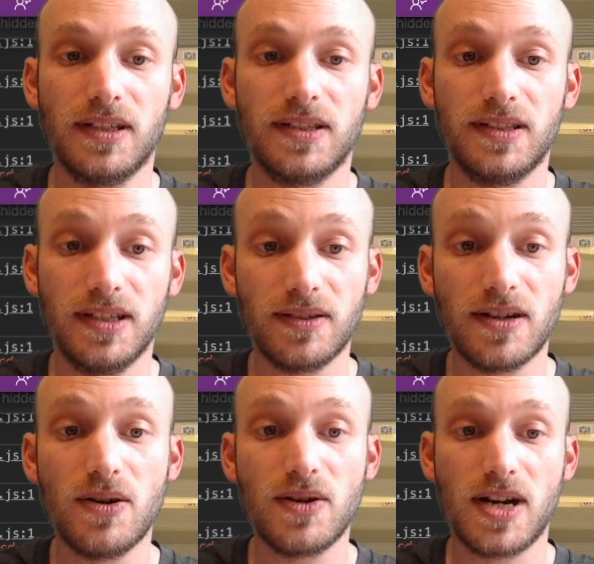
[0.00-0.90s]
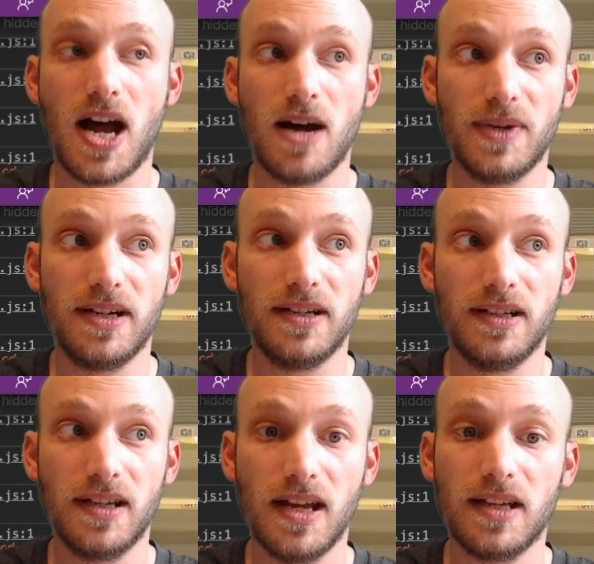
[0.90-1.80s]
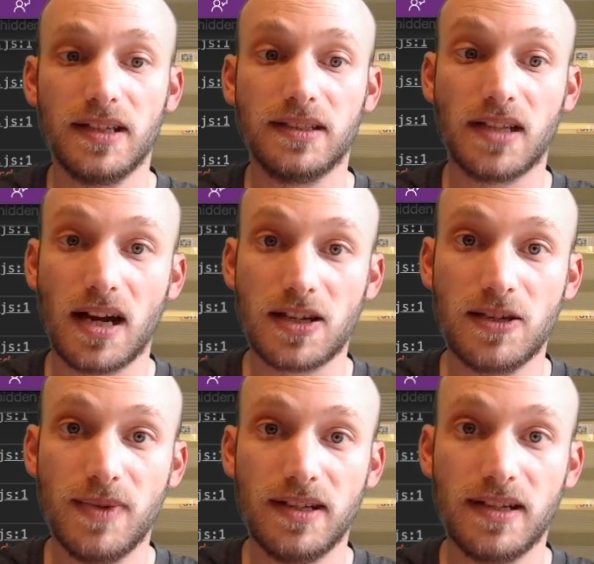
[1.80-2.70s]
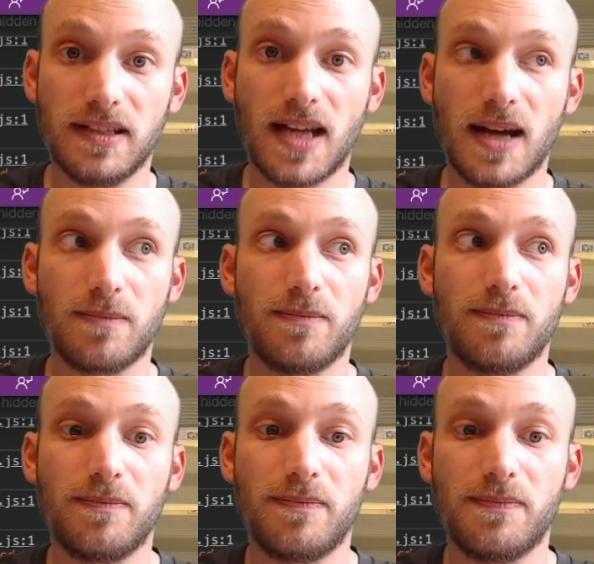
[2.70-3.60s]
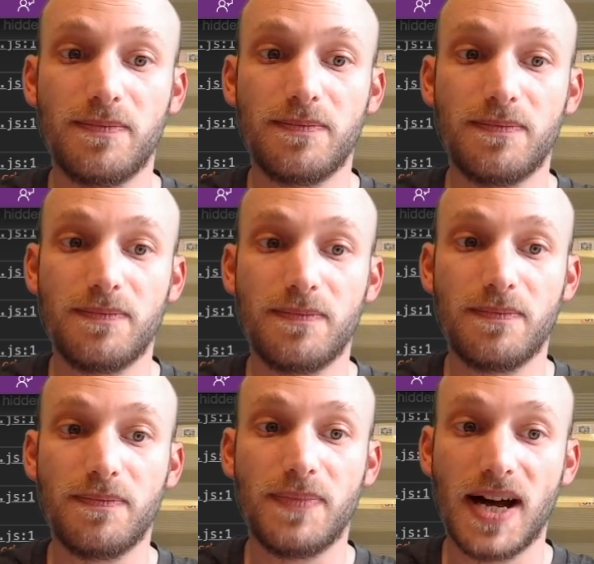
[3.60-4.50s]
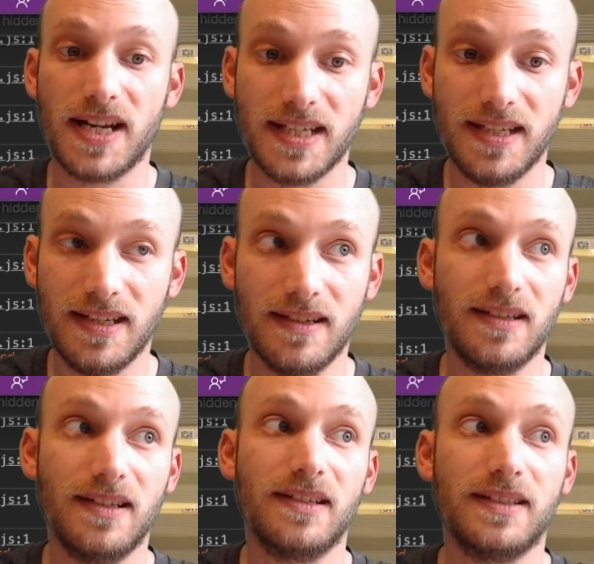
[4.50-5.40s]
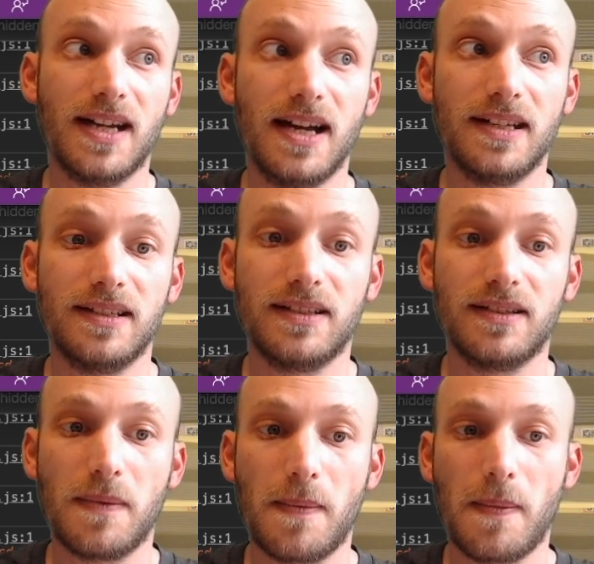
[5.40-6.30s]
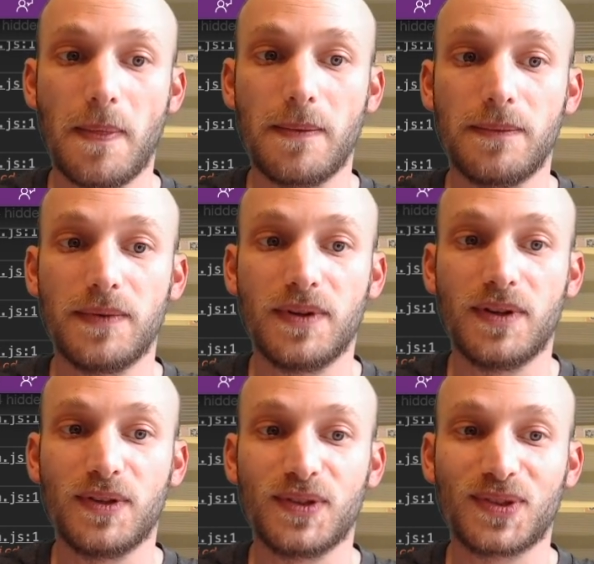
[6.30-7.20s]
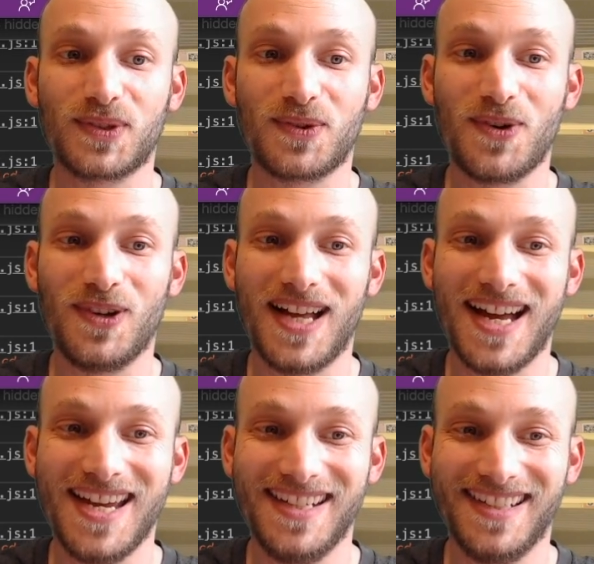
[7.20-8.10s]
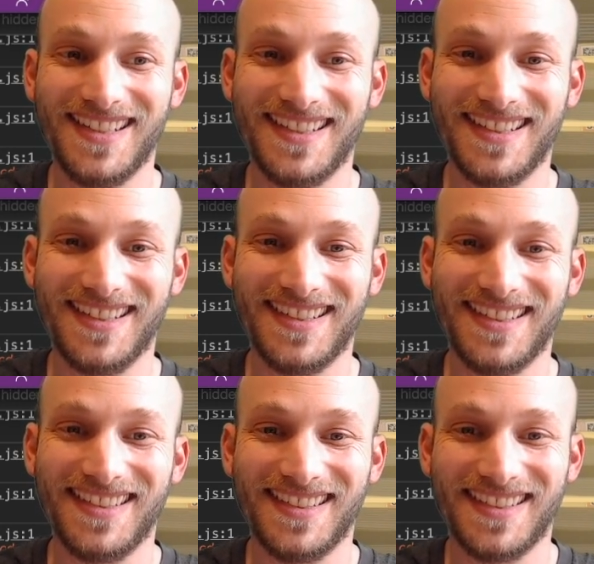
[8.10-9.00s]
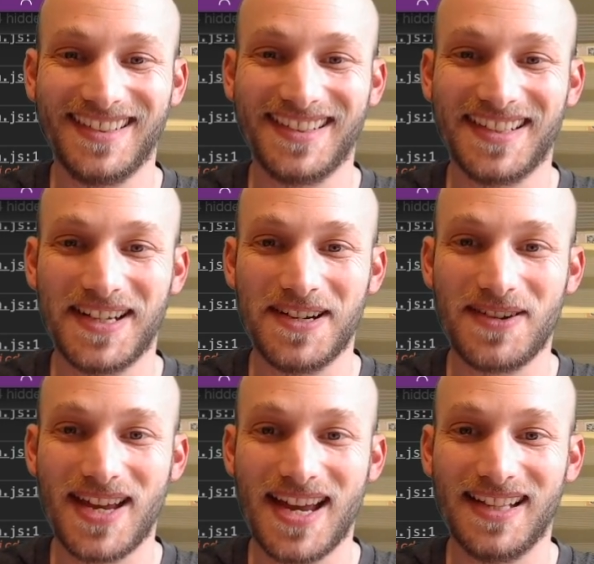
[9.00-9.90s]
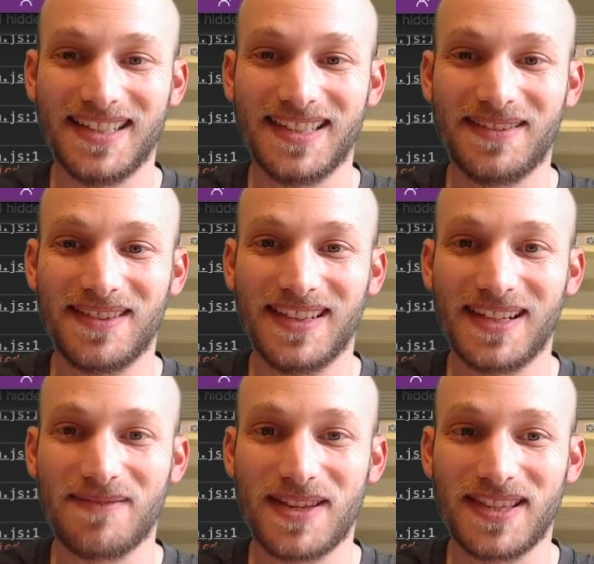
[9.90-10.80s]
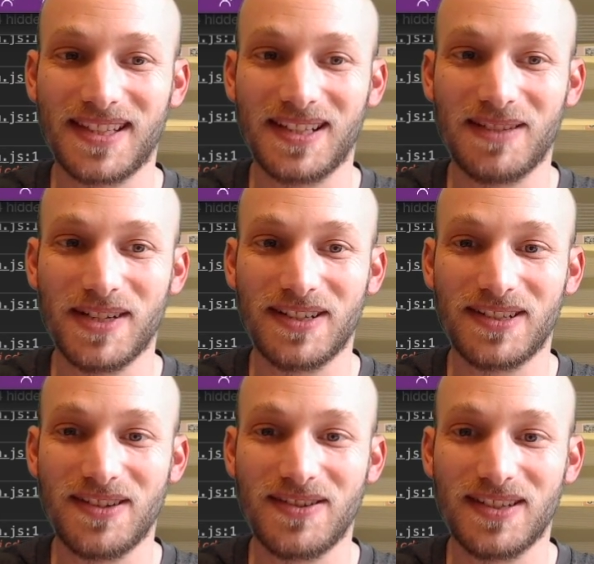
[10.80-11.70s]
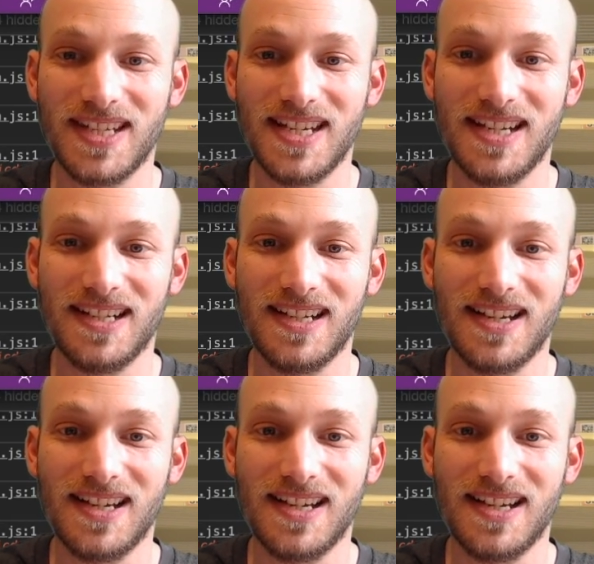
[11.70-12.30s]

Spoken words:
0, document.body.scroll height. Okay, let's make this a little better so you can see it.